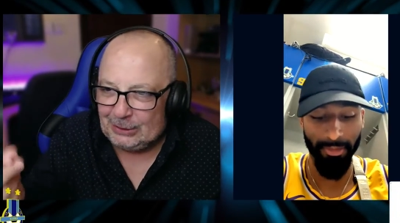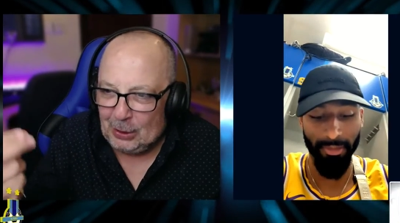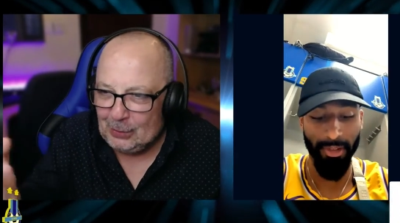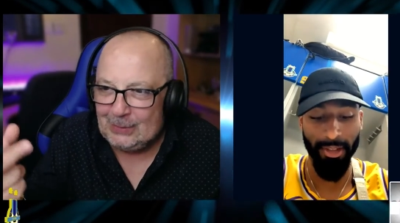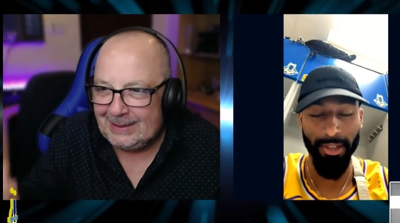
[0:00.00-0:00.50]
Speaker 1: you
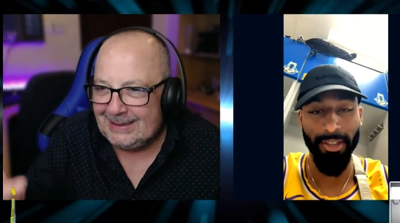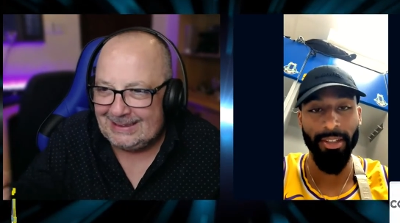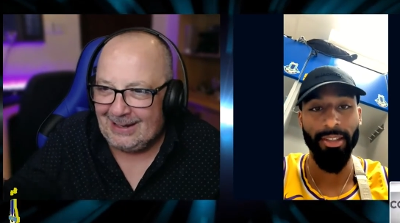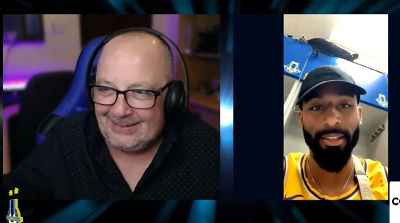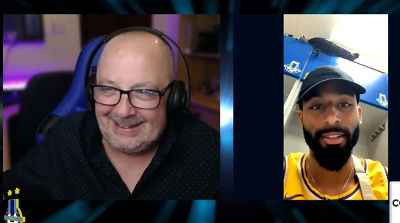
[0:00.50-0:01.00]
know?
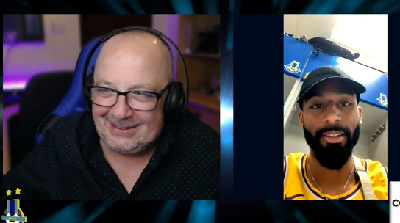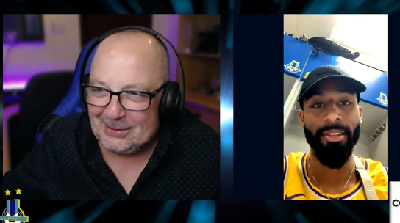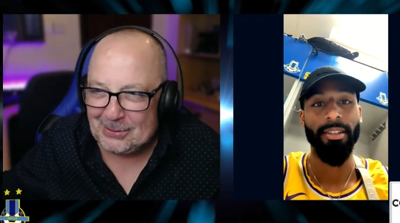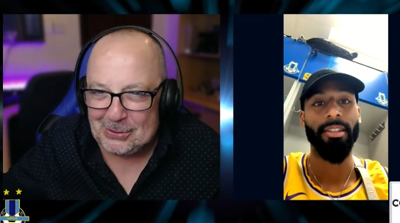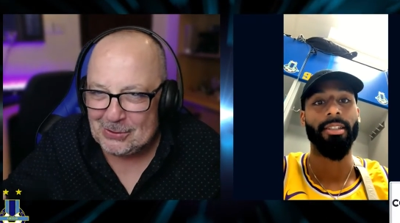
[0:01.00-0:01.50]
How did
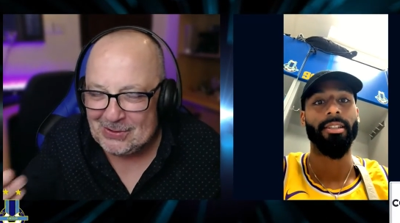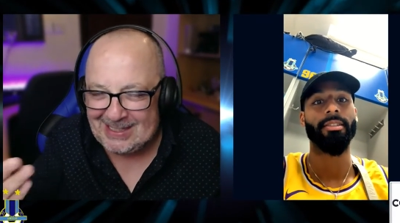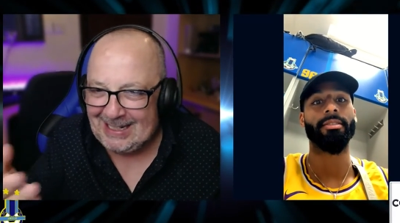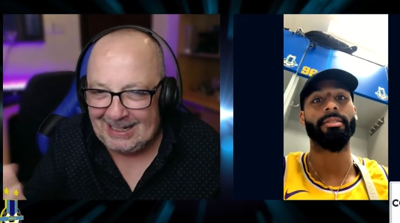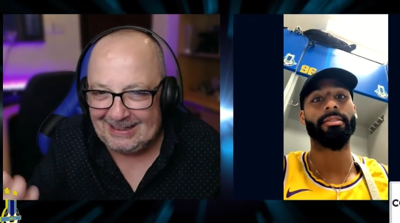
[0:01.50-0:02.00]
you
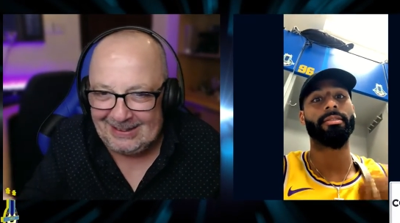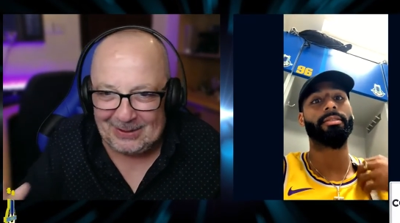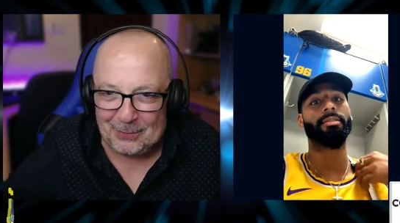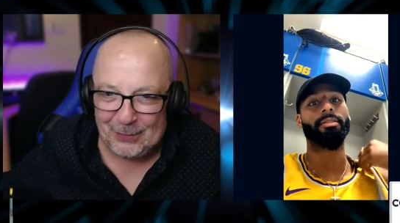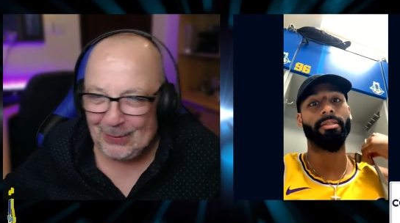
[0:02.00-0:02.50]
start?
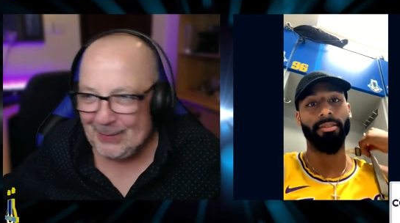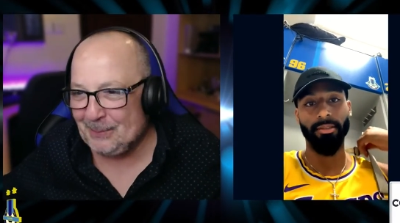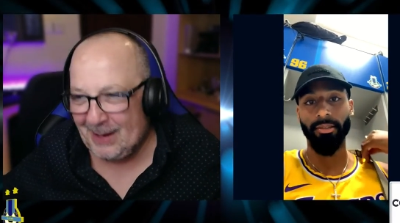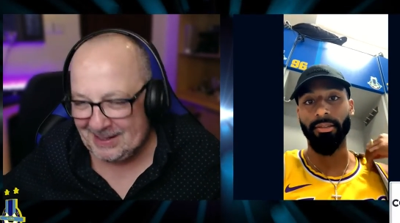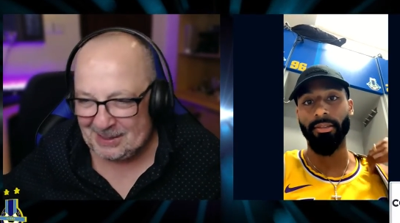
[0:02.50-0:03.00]
You know,
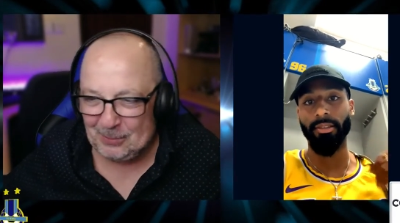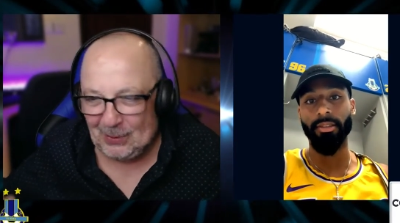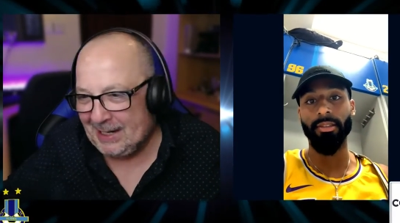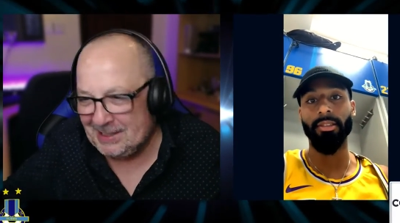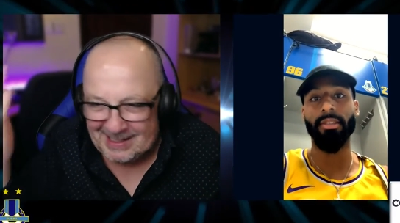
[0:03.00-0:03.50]
following
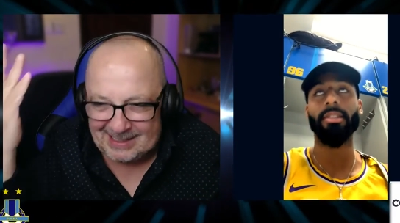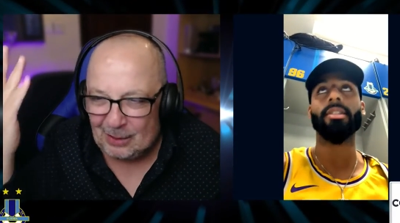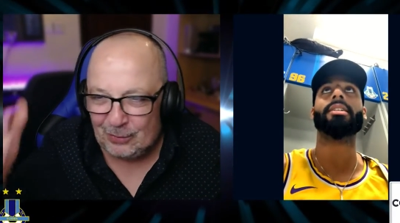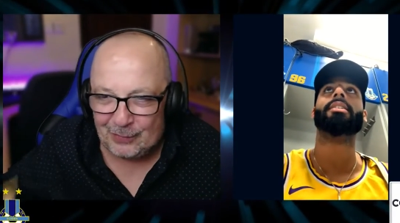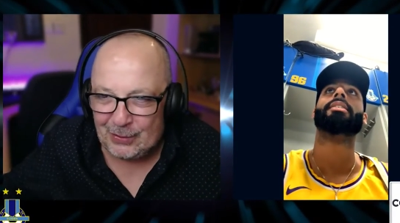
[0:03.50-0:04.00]
basketball, like just
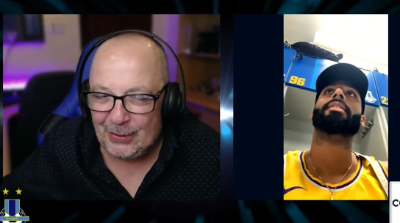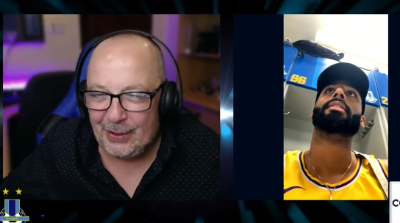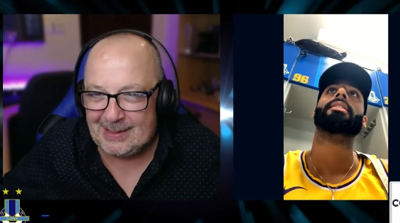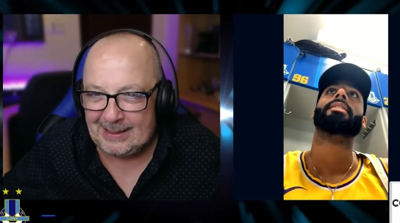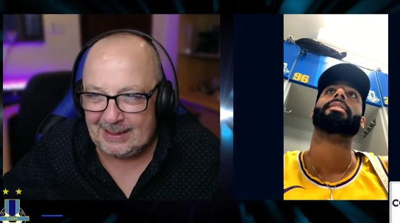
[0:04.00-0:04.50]
out of
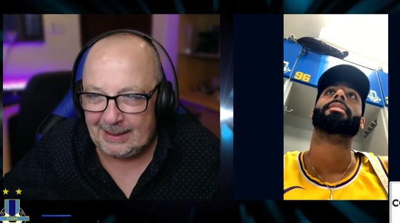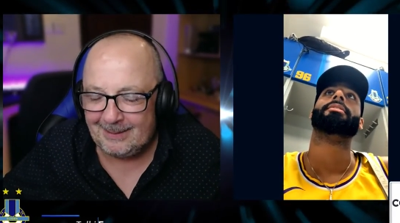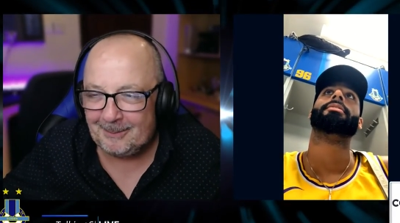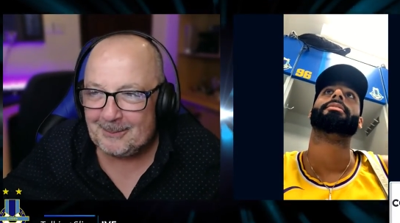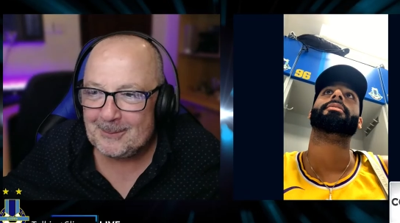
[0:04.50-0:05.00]
curiosity.
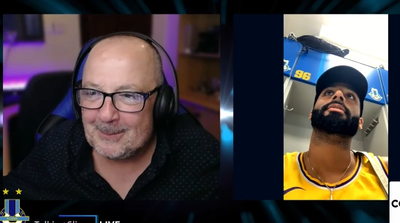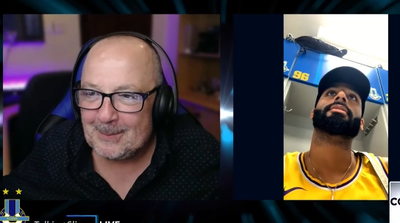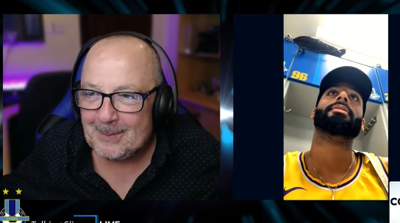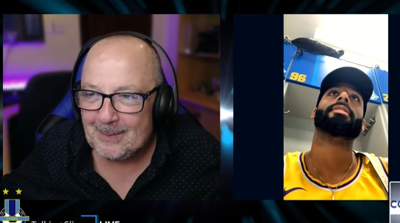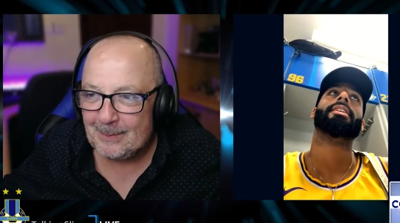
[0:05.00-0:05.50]

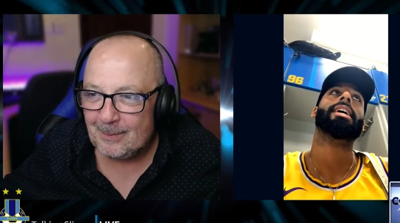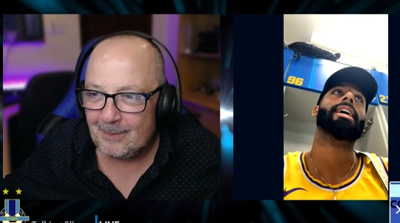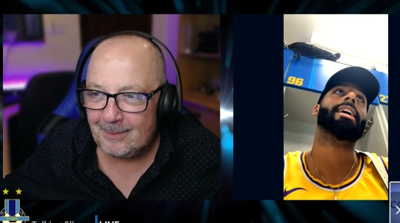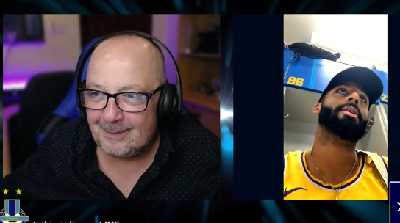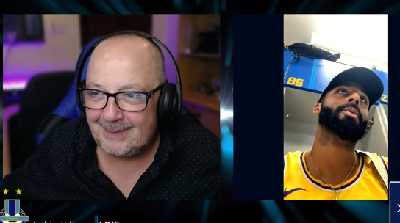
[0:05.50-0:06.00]

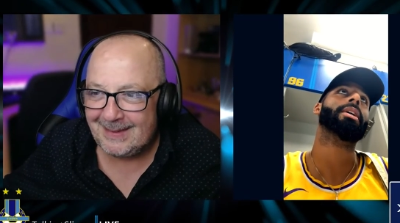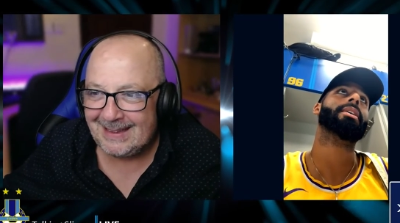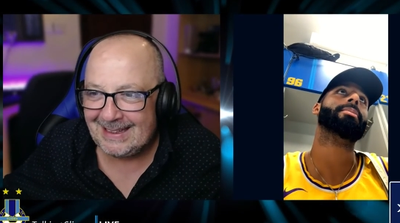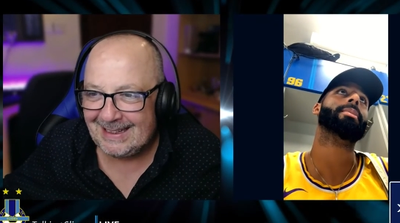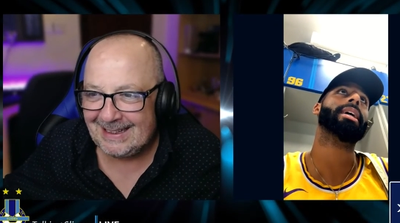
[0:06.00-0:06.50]
Speaker 2: Uh,
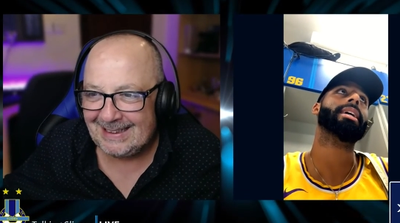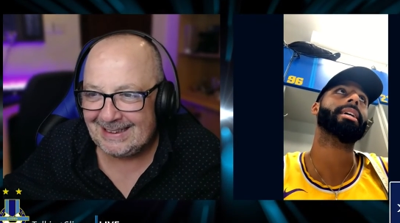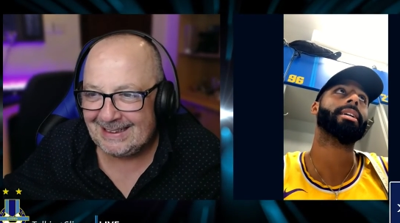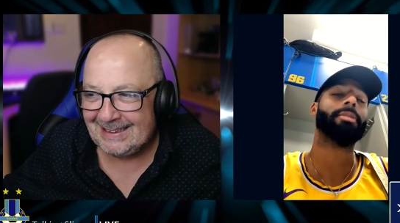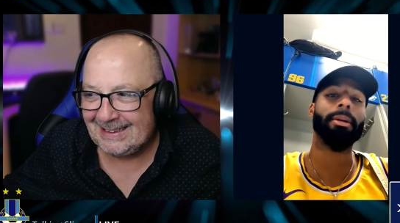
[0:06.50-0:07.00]
well, my
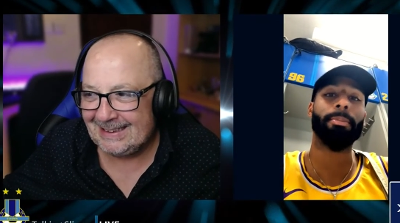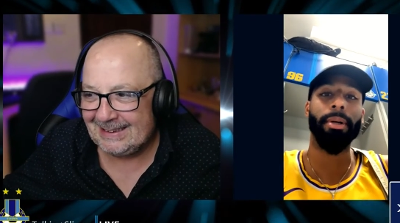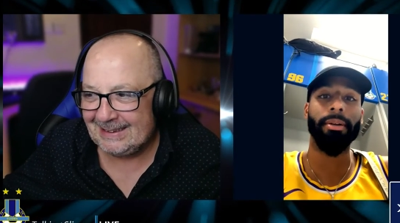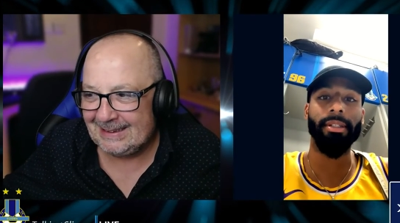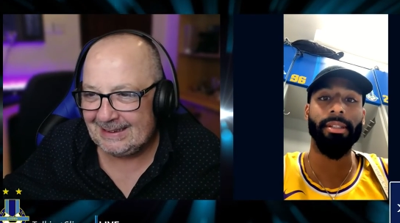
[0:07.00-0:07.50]
uh,
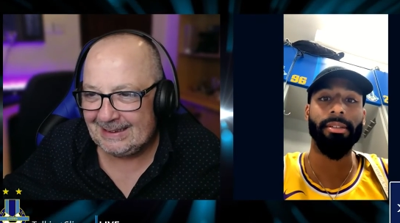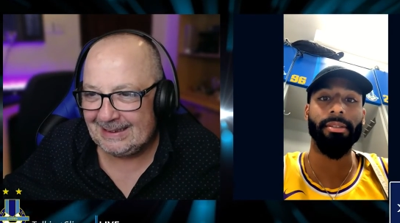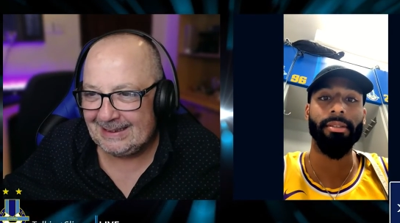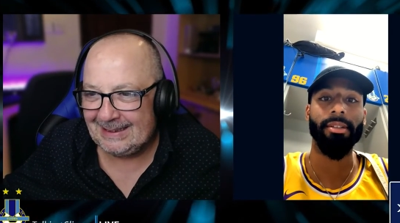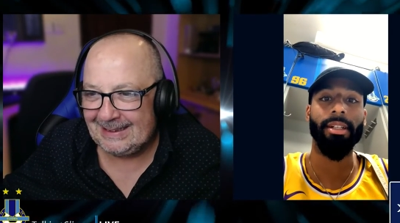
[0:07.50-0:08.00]
grandparents
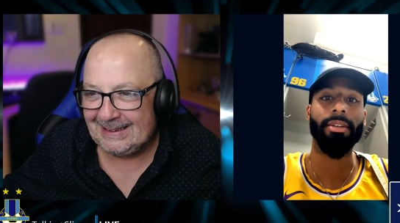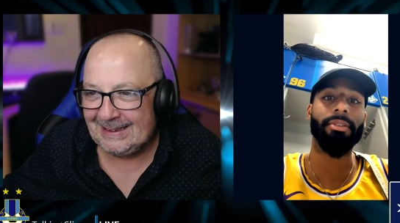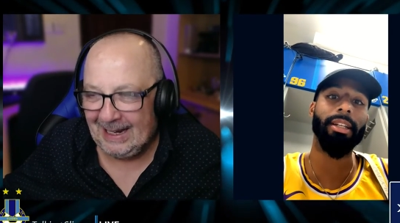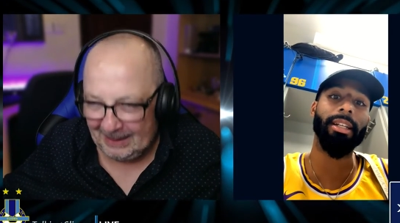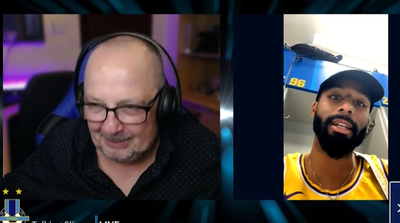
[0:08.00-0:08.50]

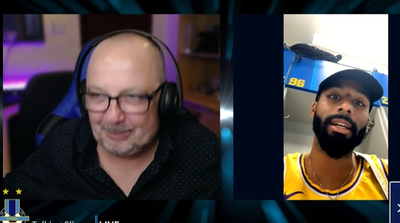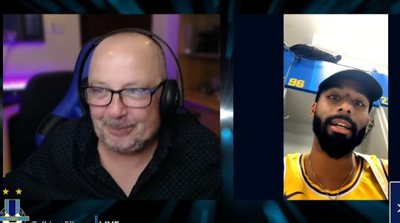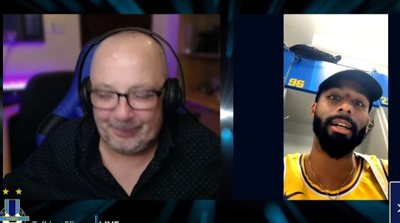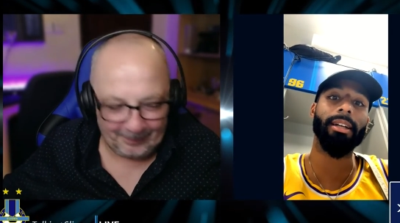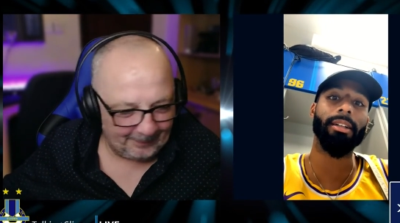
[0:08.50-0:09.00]
live -huh. in uh-huh.
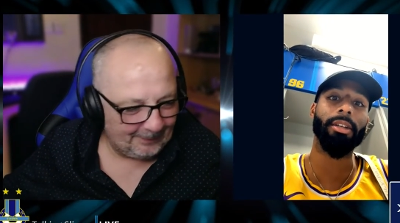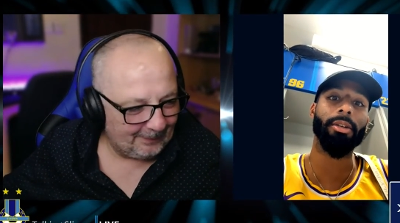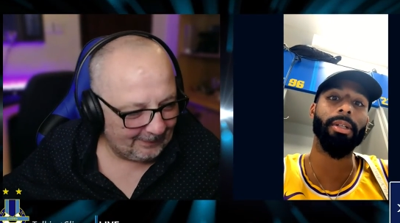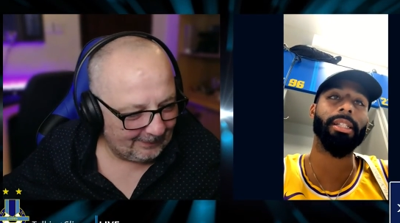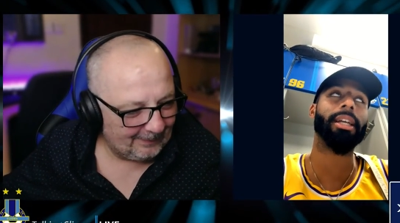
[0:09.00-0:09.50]
the,
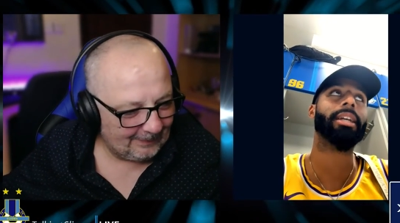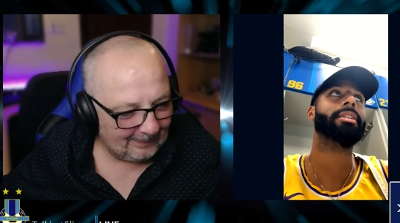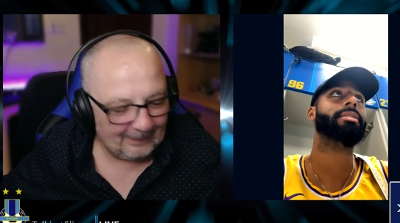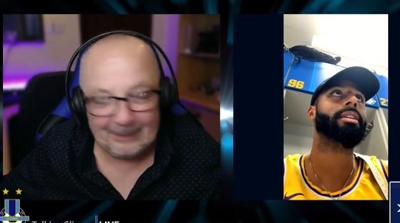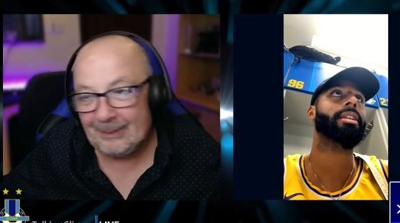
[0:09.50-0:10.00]
the, USA,
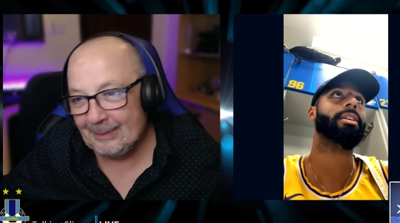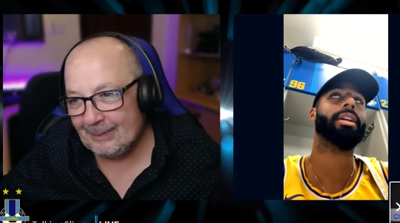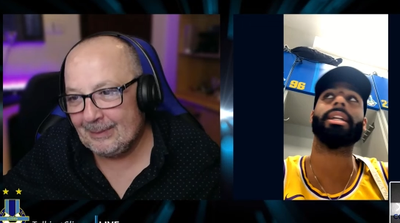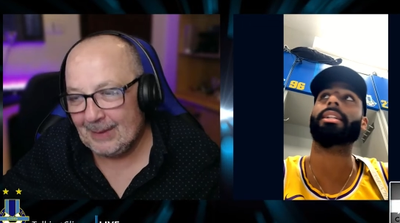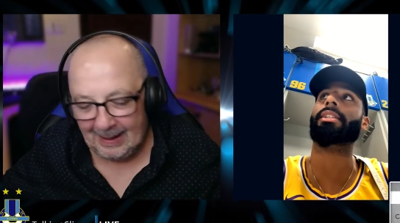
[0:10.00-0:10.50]
in the
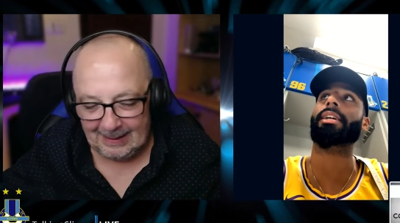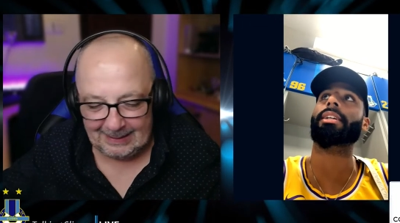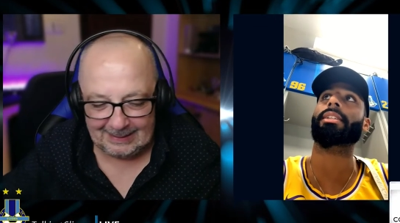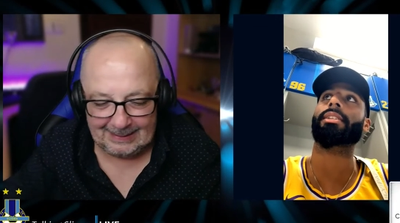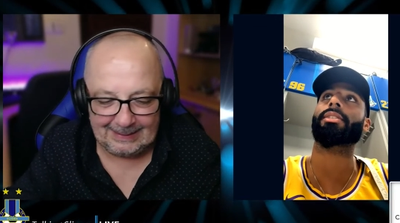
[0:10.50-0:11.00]
United -huh.
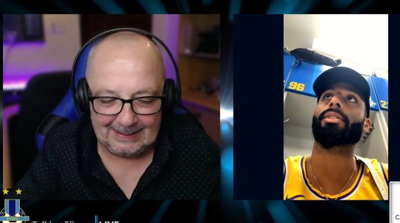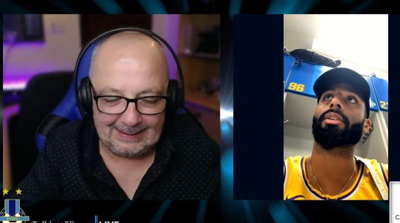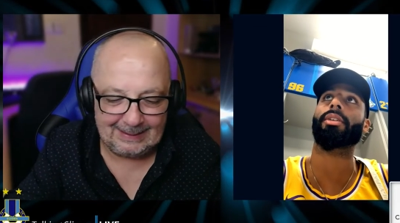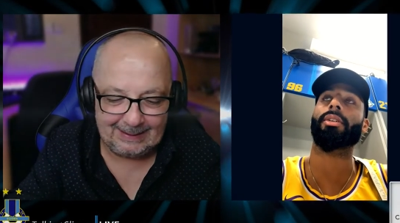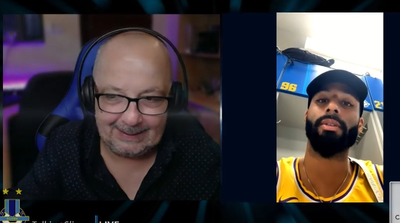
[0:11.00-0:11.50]
States. So